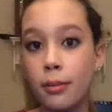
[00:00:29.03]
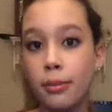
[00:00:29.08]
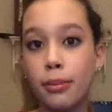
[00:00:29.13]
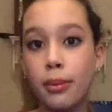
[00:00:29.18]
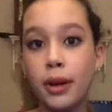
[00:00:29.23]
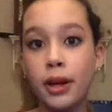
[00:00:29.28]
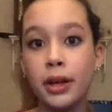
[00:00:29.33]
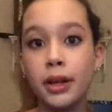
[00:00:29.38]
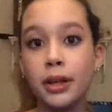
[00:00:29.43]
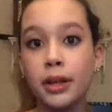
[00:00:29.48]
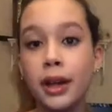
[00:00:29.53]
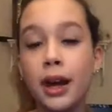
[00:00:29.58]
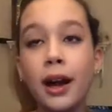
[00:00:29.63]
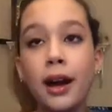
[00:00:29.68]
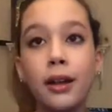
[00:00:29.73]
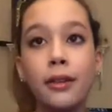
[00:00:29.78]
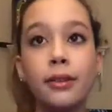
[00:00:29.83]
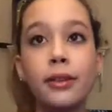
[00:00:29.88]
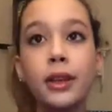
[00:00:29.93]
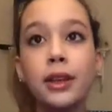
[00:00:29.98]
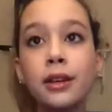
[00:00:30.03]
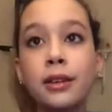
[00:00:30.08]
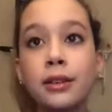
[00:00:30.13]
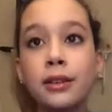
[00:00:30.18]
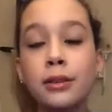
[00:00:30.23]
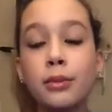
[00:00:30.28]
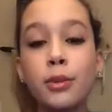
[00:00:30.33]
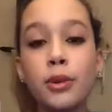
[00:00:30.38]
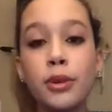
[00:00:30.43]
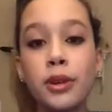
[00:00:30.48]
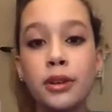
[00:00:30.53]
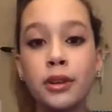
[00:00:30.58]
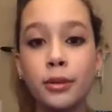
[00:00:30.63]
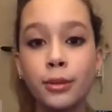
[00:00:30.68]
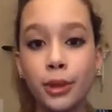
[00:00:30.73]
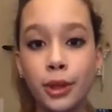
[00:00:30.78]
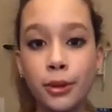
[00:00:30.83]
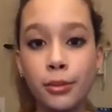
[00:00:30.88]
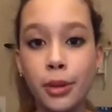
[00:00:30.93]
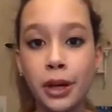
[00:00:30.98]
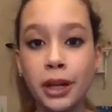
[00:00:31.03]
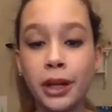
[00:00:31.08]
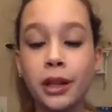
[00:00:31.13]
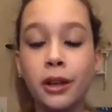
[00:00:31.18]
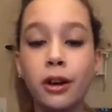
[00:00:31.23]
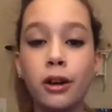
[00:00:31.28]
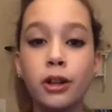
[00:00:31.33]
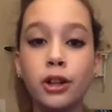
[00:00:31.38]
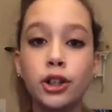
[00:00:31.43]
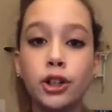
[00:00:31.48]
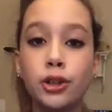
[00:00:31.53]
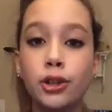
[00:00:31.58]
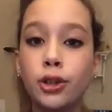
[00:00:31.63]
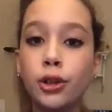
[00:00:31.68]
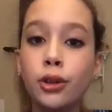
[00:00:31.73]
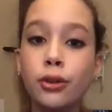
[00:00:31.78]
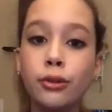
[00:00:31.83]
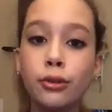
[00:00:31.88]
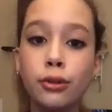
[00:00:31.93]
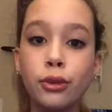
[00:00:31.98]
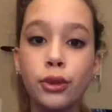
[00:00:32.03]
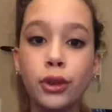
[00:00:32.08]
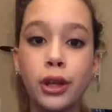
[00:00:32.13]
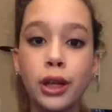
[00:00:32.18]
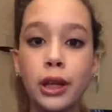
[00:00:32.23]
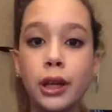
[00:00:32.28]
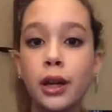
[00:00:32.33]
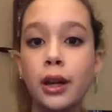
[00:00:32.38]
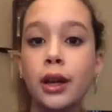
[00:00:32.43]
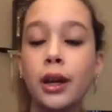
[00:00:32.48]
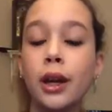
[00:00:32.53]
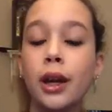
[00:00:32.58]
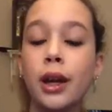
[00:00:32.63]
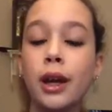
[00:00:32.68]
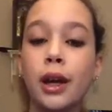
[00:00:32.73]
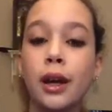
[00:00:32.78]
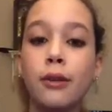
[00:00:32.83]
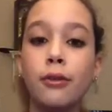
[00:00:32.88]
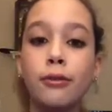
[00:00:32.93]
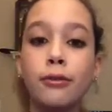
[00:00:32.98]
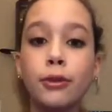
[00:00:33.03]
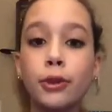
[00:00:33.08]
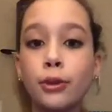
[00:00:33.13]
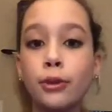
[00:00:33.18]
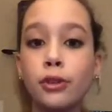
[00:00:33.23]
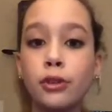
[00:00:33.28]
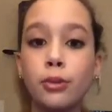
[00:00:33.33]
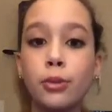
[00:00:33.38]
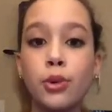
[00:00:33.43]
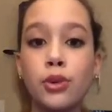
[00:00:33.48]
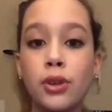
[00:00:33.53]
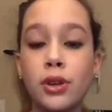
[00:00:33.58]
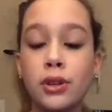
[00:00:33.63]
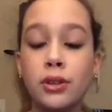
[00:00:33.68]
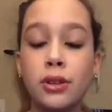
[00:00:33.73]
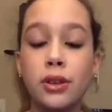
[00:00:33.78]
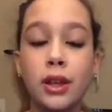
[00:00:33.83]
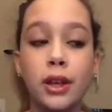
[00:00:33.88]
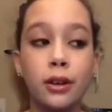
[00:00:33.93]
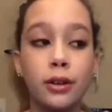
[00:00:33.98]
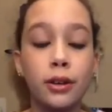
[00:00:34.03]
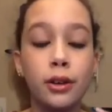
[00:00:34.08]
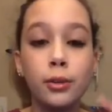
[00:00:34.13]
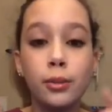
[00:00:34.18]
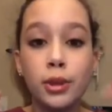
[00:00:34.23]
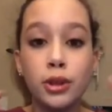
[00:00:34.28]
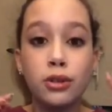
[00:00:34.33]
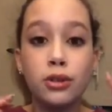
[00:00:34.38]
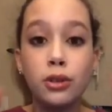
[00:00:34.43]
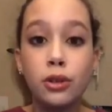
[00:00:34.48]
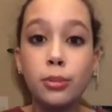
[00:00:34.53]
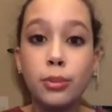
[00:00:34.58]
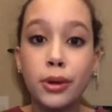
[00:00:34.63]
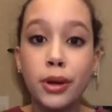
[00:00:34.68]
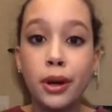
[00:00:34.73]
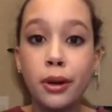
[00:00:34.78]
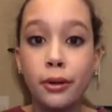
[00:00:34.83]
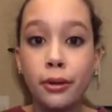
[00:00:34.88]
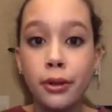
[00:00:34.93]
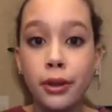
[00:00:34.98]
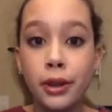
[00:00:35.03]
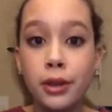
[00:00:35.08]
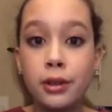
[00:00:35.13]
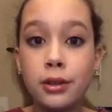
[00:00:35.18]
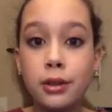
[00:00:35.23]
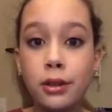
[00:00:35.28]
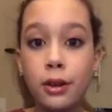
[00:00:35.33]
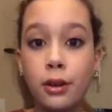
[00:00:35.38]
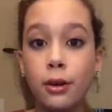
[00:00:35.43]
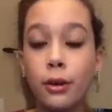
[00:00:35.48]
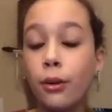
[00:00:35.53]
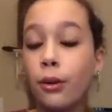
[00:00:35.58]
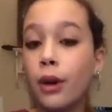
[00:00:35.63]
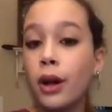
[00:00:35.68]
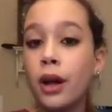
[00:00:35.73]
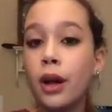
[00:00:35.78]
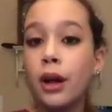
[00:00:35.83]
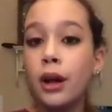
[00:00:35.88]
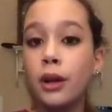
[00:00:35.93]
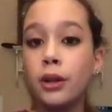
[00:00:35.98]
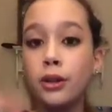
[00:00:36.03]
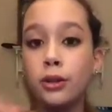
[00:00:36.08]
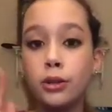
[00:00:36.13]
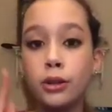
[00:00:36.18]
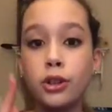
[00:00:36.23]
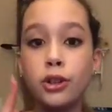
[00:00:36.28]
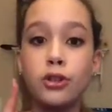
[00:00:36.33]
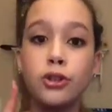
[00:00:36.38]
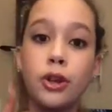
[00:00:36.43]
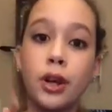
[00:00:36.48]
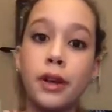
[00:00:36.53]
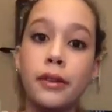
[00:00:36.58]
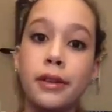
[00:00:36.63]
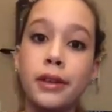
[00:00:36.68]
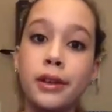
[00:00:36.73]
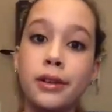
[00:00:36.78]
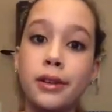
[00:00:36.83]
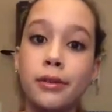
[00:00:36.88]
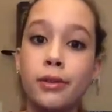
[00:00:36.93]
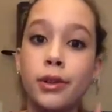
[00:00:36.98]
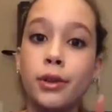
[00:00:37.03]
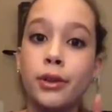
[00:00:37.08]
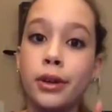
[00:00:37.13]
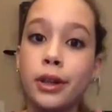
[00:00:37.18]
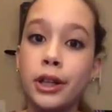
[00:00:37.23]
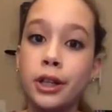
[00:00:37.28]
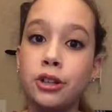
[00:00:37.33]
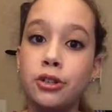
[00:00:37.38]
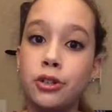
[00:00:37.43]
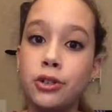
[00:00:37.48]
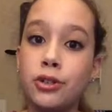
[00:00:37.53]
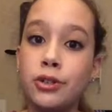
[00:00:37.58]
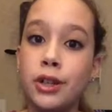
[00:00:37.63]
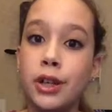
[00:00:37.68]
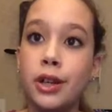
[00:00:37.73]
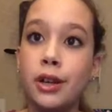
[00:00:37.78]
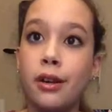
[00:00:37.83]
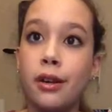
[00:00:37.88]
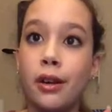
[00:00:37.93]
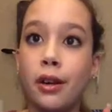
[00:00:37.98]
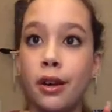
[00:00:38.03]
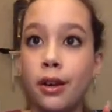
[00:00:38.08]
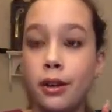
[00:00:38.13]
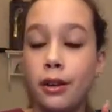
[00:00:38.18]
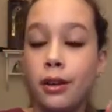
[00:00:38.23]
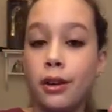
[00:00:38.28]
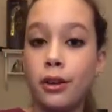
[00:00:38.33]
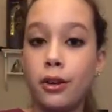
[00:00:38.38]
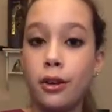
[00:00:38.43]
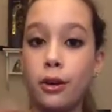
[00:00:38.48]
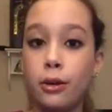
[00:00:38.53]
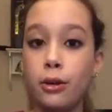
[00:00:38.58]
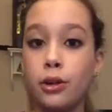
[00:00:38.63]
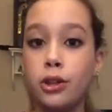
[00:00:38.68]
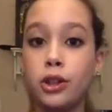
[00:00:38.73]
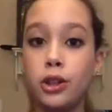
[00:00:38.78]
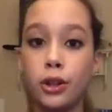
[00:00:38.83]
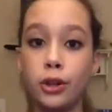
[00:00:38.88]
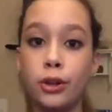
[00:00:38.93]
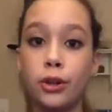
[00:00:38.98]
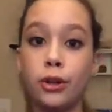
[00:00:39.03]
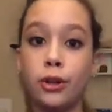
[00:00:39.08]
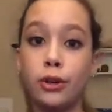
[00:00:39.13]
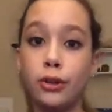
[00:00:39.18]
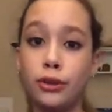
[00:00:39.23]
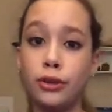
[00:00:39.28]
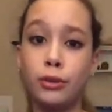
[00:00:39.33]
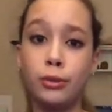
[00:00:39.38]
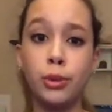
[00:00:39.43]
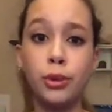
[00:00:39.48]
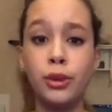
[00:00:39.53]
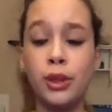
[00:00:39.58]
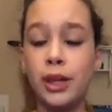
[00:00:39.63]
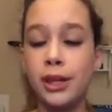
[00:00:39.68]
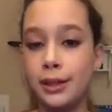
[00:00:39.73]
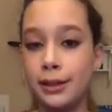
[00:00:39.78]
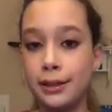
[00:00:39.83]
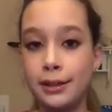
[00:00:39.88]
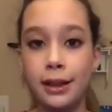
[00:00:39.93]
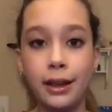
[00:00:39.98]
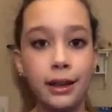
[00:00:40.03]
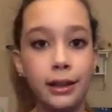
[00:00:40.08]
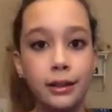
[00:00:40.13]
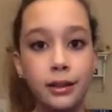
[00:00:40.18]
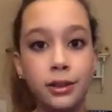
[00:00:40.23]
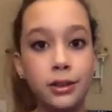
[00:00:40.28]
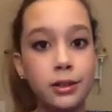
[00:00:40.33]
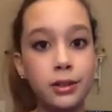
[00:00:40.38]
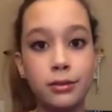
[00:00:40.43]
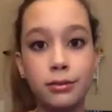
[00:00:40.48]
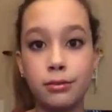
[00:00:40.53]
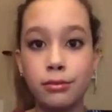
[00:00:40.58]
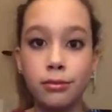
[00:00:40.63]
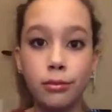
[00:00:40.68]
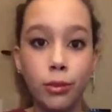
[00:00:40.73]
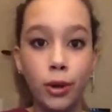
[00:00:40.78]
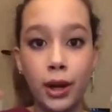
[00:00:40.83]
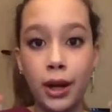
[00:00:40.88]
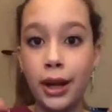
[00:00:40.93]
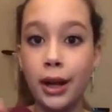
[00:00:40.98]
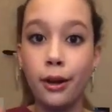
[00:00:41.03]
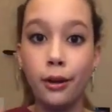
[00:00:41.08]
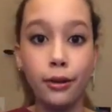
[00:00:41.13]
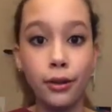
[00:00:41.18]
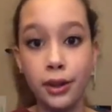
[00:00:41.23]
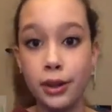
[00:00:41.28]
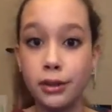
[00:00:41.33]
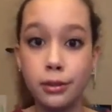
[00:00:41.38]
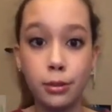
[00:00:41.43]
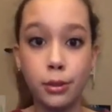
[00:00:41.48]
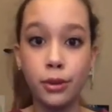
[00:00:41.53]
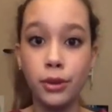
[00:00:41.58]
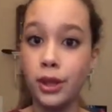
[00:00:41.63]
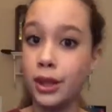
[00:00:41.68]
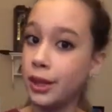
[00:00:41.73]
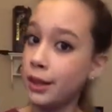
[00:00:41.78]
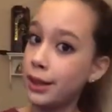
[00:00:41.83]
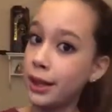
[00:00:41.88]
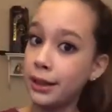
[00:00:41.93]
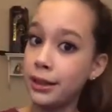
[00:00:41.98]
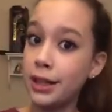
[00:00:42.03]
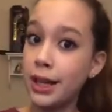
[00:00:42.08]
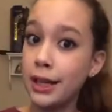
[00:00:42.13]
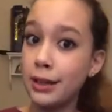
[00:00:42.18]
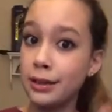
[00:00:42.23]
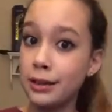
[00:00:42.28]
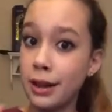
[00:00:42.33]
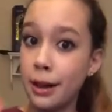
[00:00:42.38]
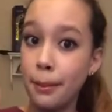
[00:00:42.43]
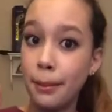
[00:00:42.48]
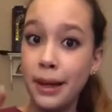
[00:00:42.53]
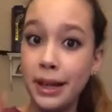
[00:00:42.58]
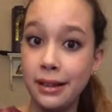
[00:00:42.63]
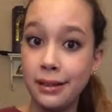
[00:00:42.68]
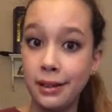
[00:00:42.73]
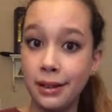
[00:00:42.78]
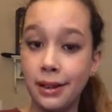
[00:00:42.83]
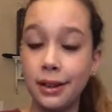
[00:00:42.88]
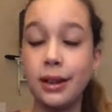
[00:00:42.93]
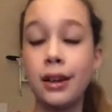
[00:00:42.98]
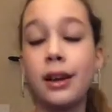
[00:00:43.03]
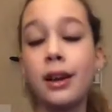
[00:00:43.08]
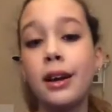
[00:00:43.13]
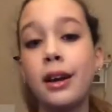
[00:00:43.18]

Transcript: But yeah, these smoothies that we are making are sugar-free fruit smoothies. They are going to be super healthy, so you should try these if you are interested in no sugar smoothies and just want a healthy smoothie that tastes amazing.